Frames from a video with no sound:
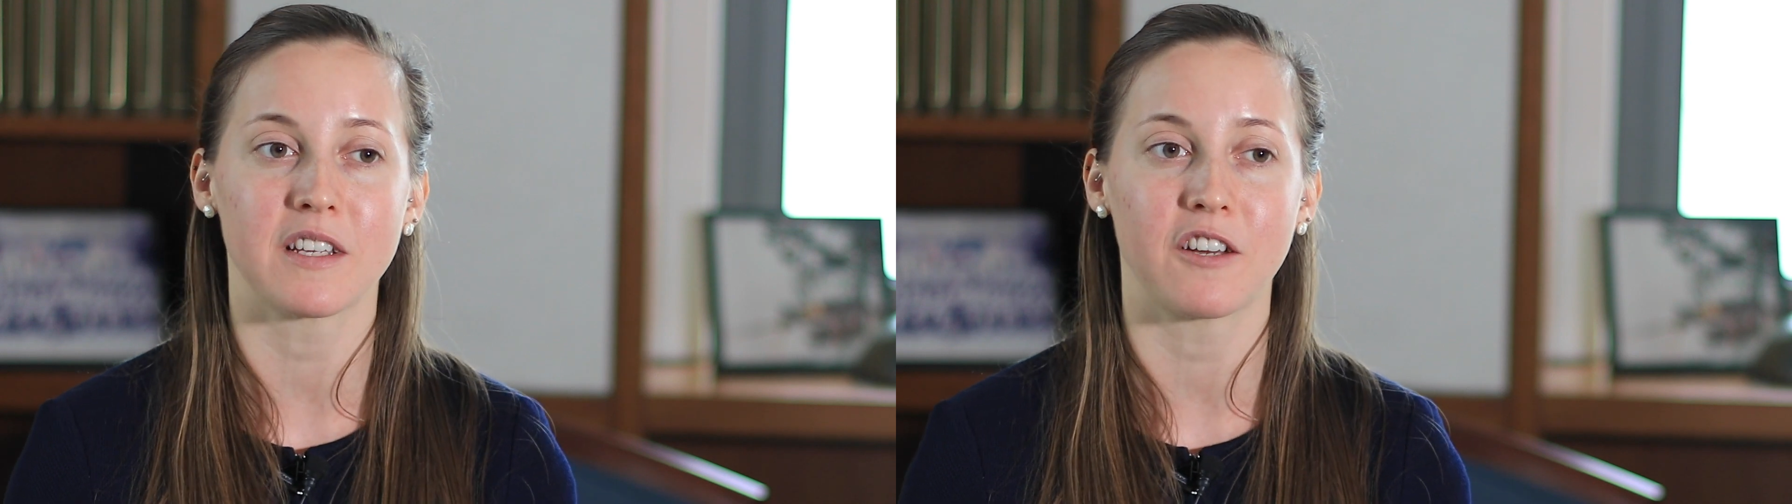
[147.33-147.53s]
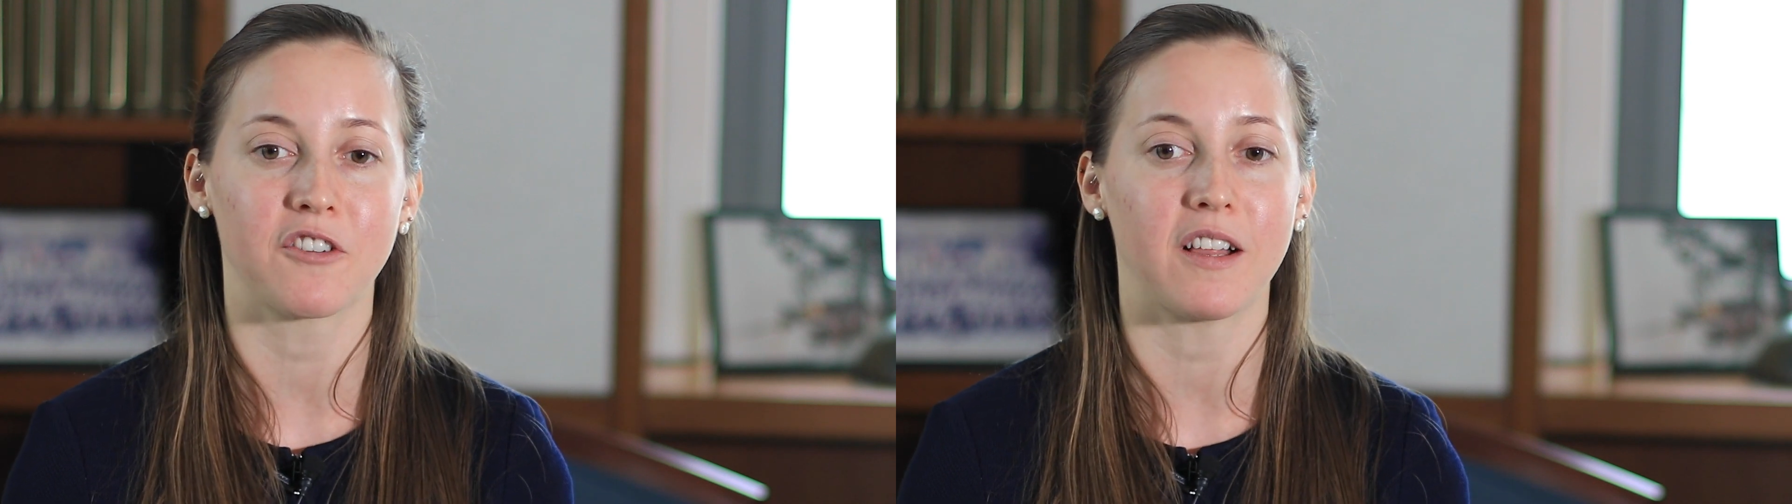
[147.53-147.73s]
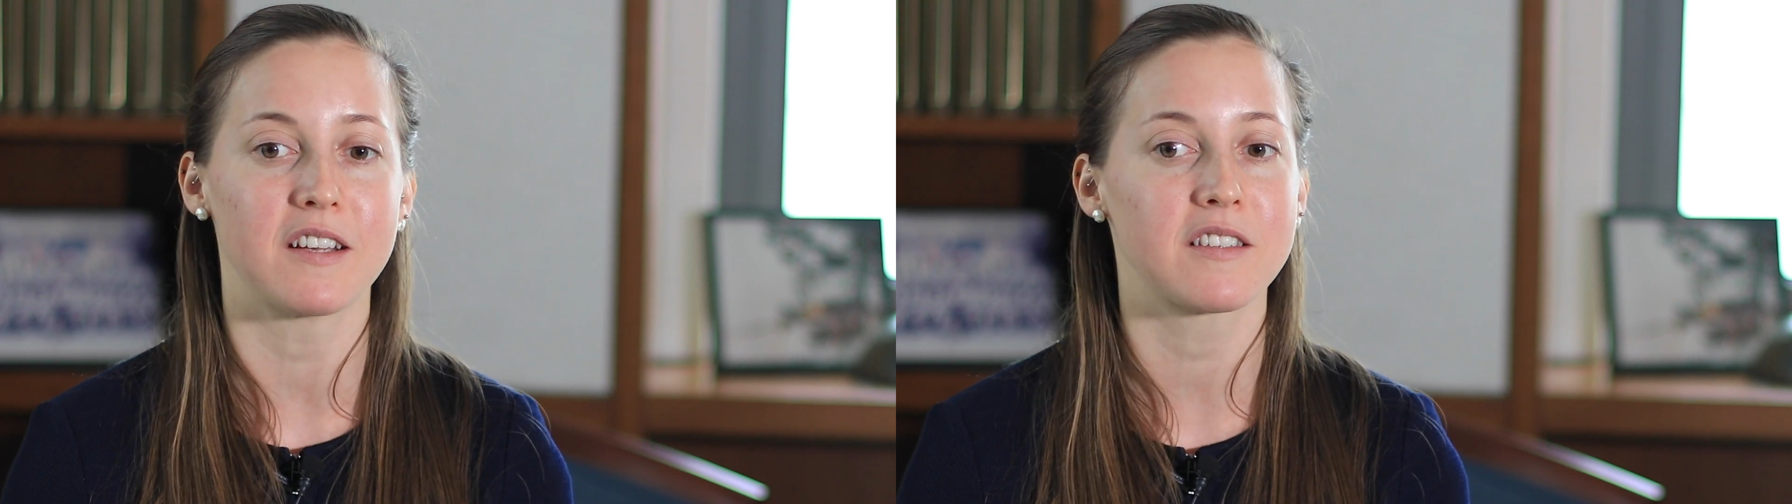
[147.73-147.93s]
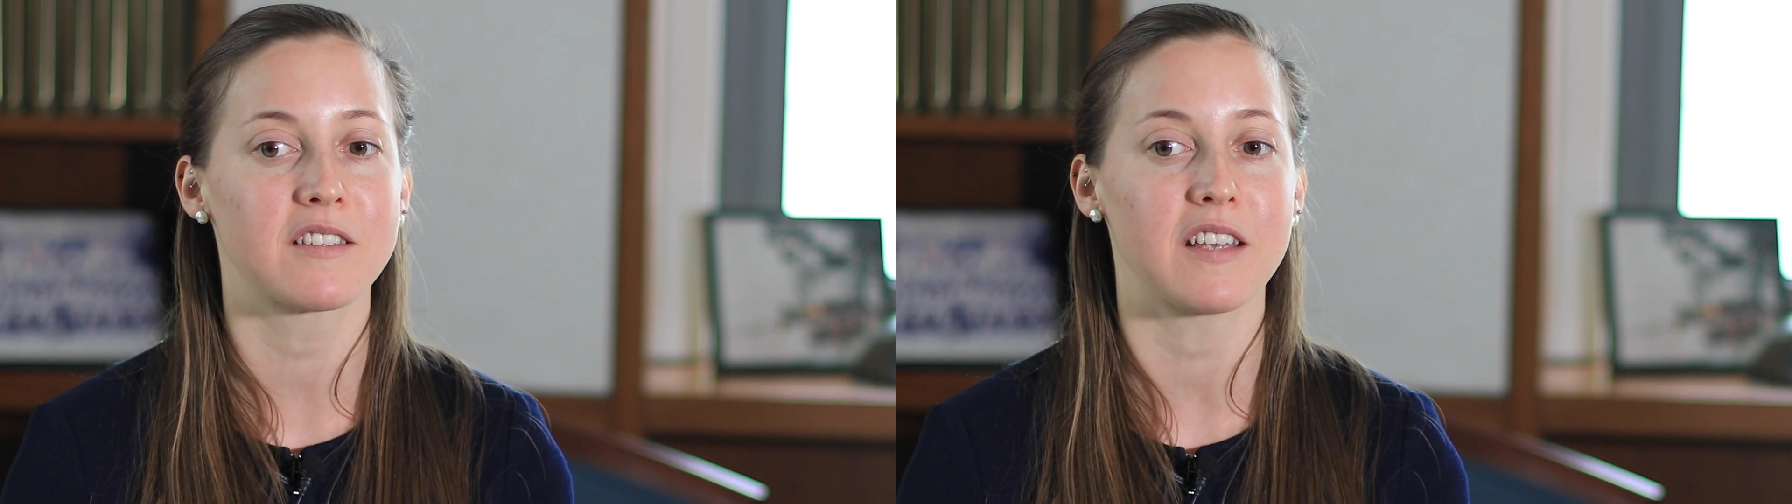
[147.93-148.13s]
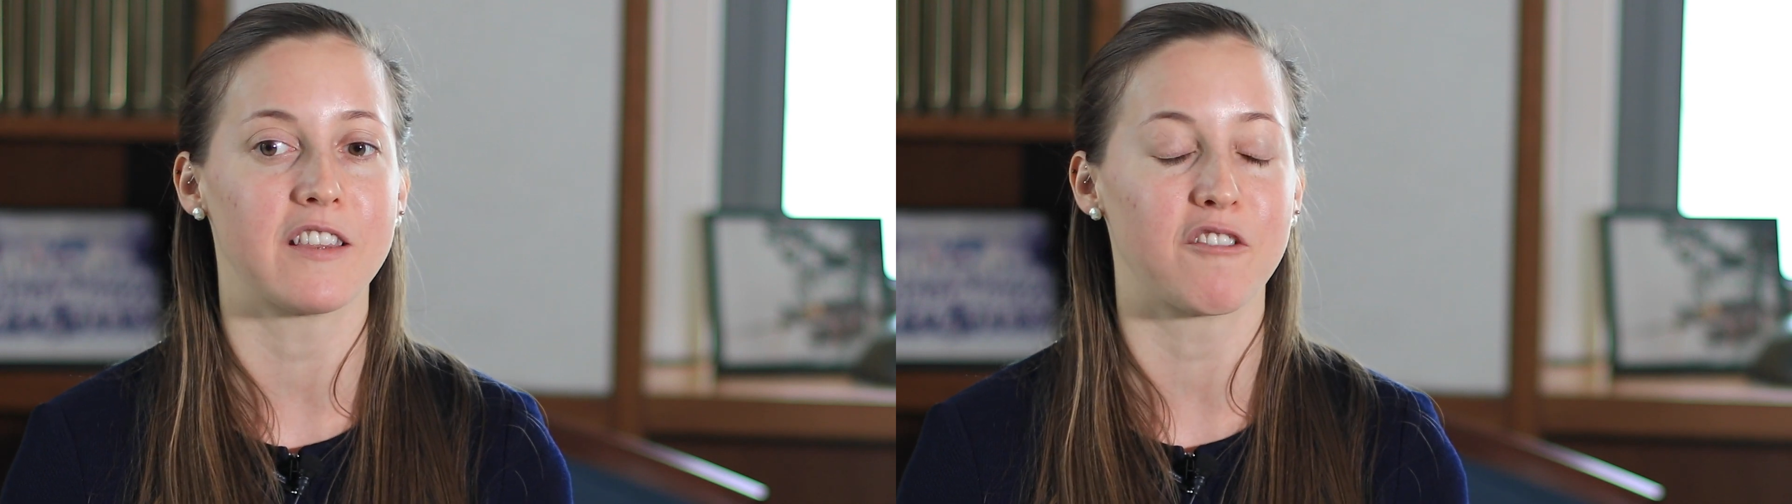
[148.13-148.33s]
at
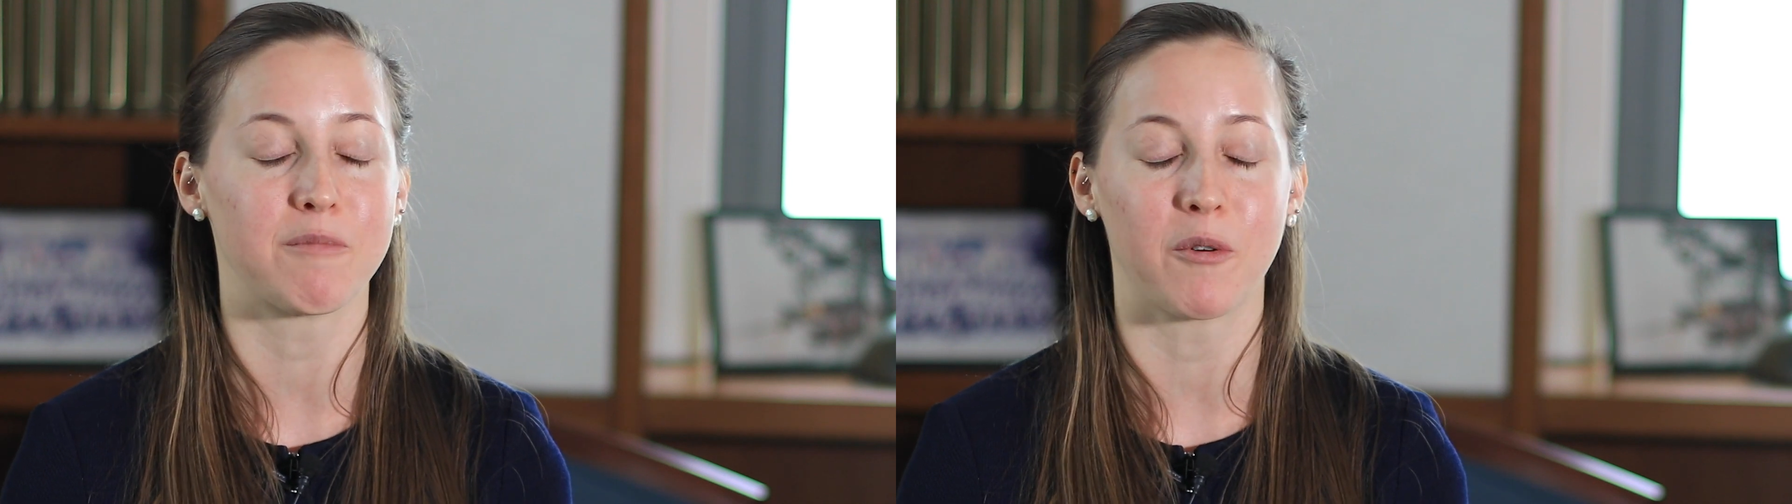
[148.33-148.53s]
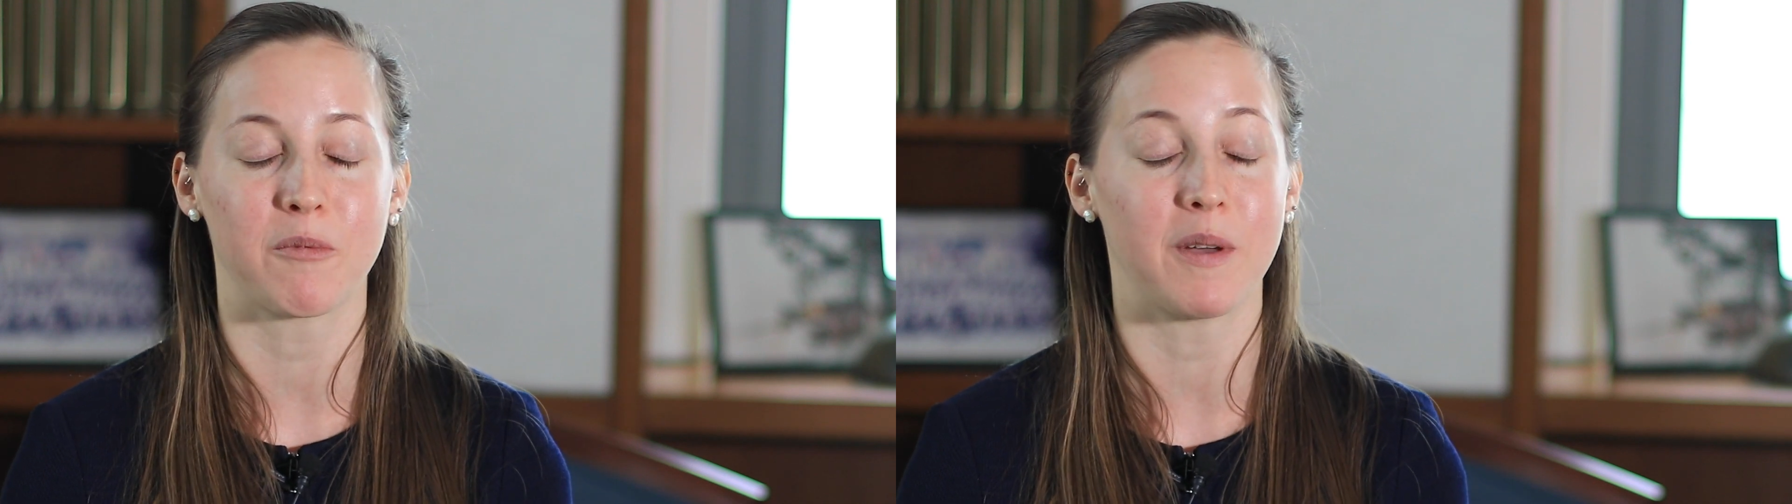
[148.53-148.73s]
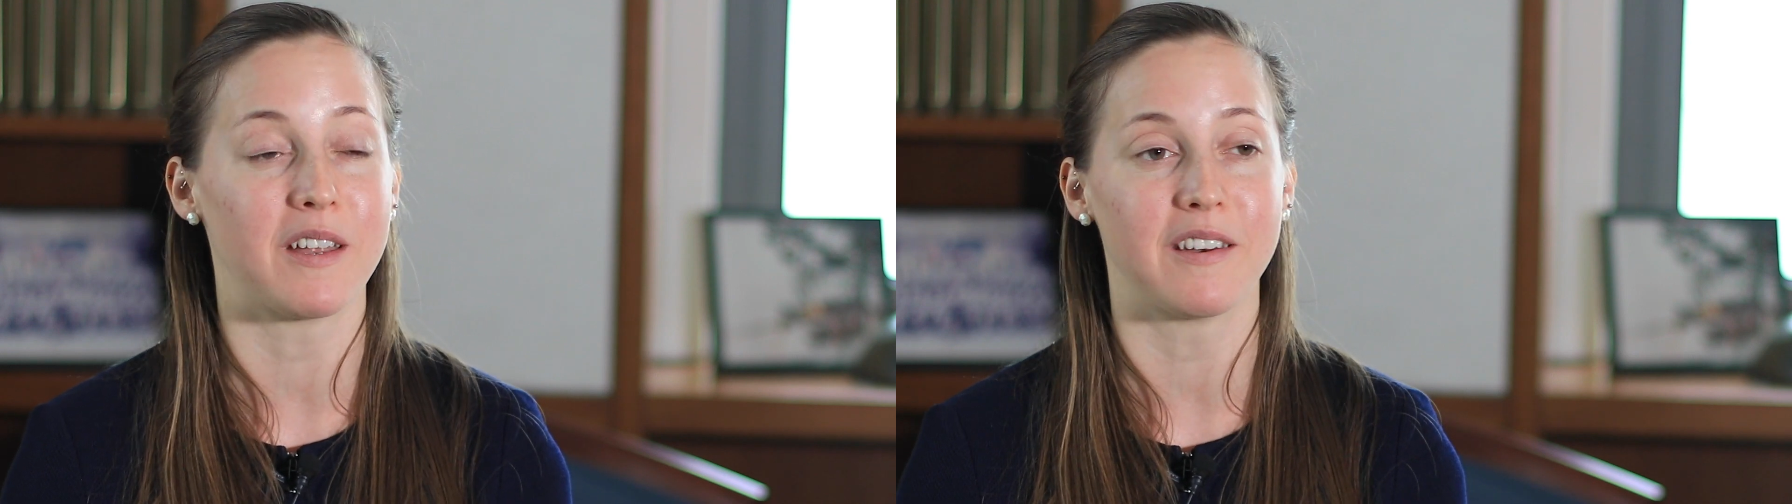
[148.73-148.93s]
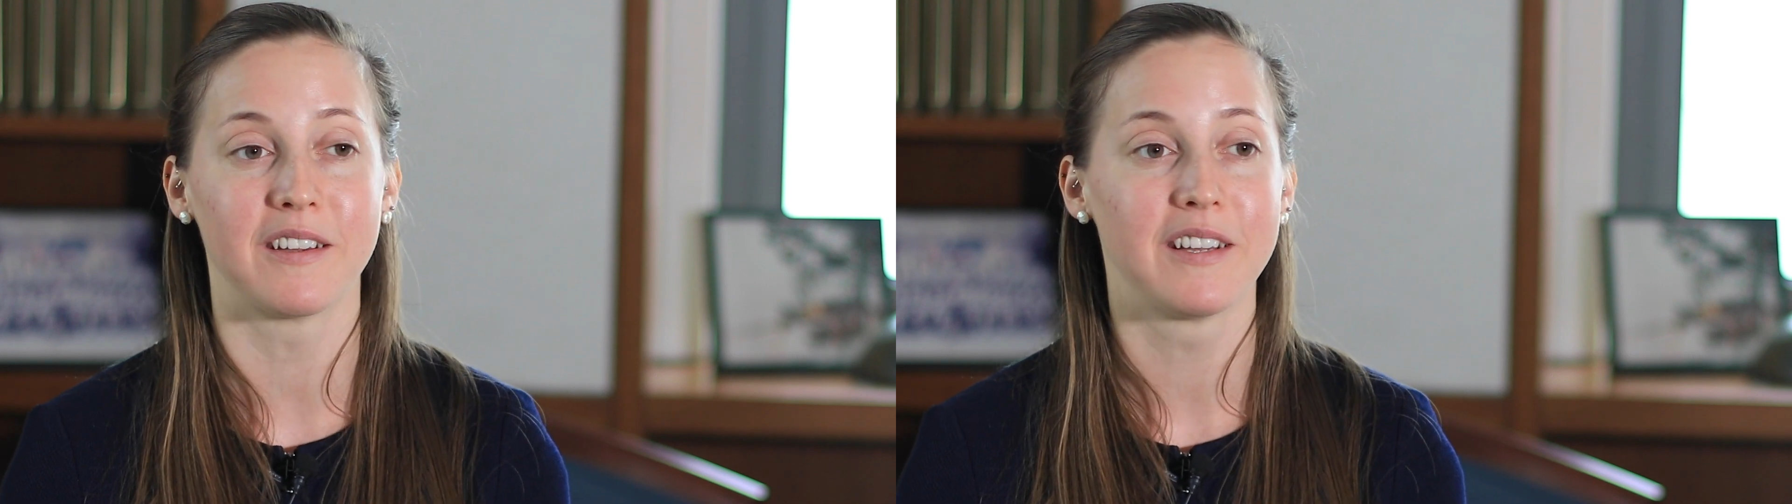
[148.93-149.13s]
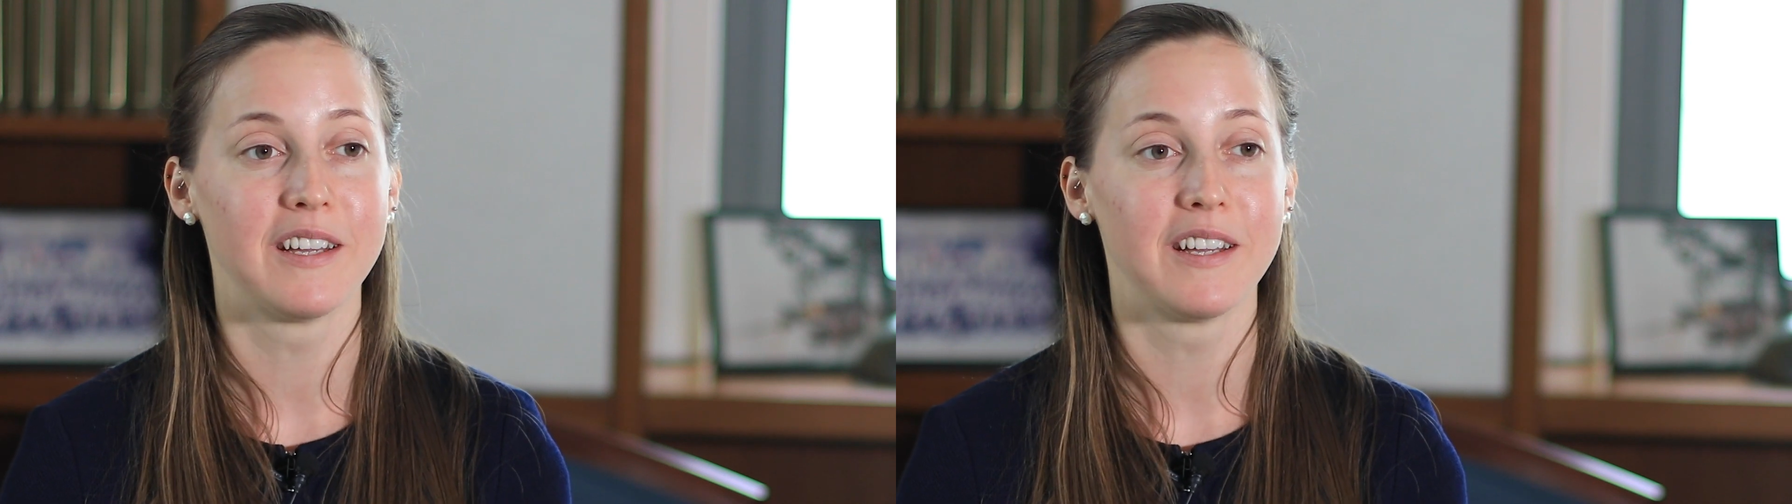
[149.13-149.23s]
HLS, and they've both been